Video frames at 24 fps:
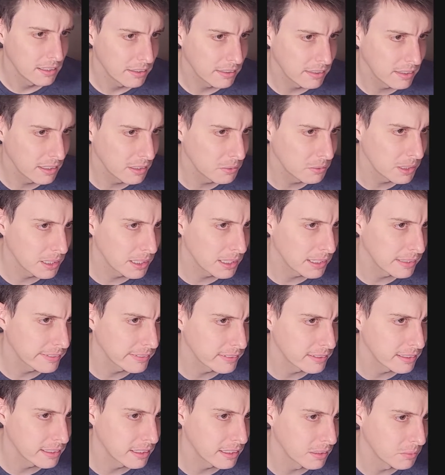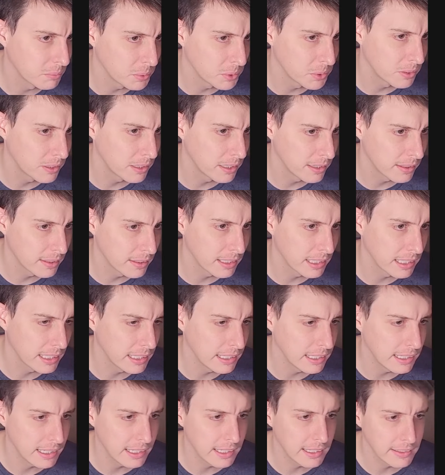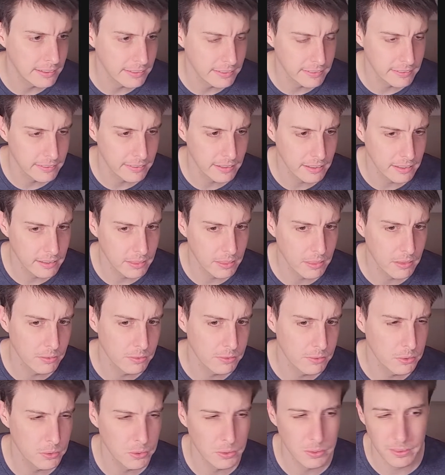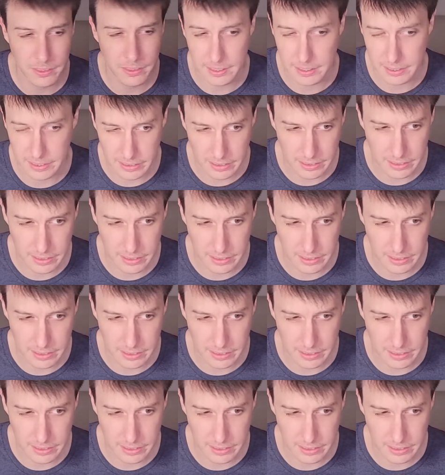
I think we are stuck at putting the S in the fourth